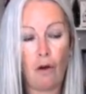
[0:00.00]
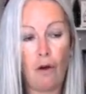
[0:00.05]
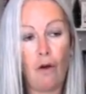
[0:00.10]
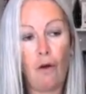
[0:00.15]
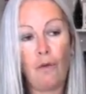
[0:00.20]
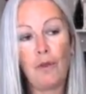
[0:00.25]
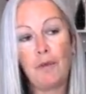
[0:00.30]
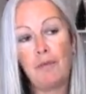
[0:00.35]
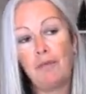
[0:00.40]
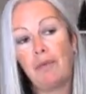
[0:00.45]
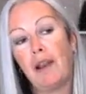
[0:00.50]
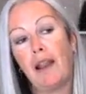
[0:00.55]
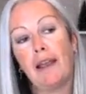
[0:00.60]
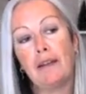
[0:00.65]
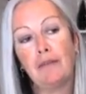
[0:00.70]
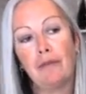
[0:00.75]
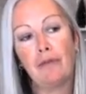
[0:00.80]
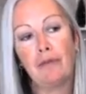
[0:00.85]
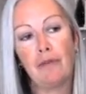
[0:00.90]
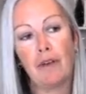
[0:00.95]
on the
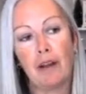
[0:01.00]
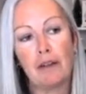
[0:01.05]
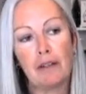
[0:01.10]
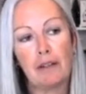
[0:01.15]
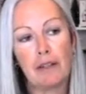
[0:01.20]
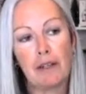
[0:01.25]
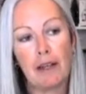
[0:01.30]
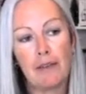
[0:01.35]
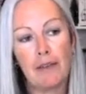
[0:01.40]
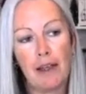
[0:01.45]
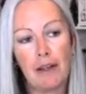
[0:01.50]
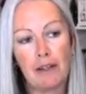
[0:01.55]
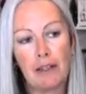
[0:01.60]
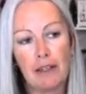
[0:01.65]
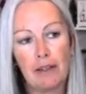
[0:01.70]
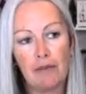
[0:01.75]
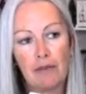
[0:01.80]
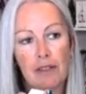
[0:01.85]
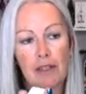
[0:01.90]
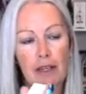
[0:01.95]
plain front, and that
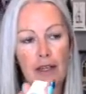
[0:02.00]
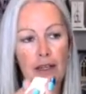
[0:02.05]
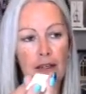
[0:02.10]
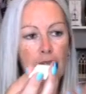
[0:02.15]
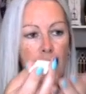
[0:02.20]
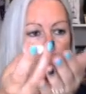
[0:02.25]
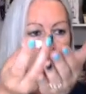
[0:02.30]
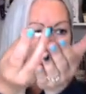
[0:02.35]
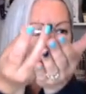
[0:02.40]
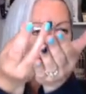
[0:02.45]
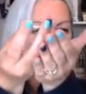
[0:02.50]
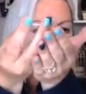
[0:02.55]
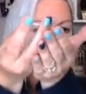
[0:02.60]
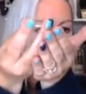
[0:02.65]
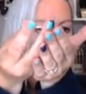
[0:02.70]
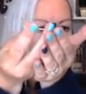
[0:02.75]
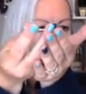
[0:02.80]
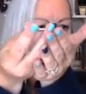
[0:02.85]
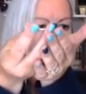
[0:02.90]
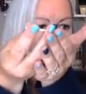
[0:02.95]
gives it
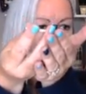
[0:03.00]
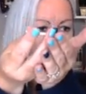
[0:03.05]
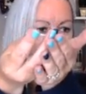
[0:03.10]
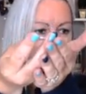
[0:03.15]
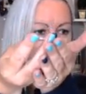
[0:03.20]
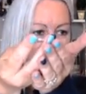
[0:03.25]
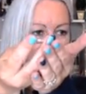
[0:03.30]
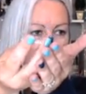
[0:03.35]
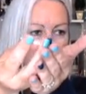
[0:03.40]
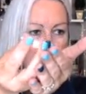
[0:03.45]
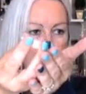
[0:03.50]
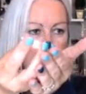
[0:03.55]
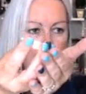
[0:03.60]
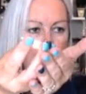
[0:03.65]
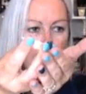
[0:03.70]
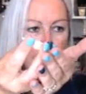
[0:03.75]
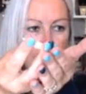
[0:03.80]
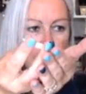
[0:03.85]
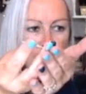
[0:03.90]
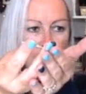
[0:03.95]
some
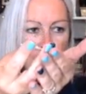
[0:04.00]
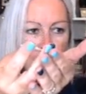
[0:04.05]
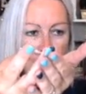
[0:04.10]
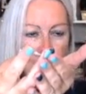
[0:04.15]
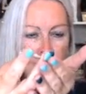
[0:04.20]
detail.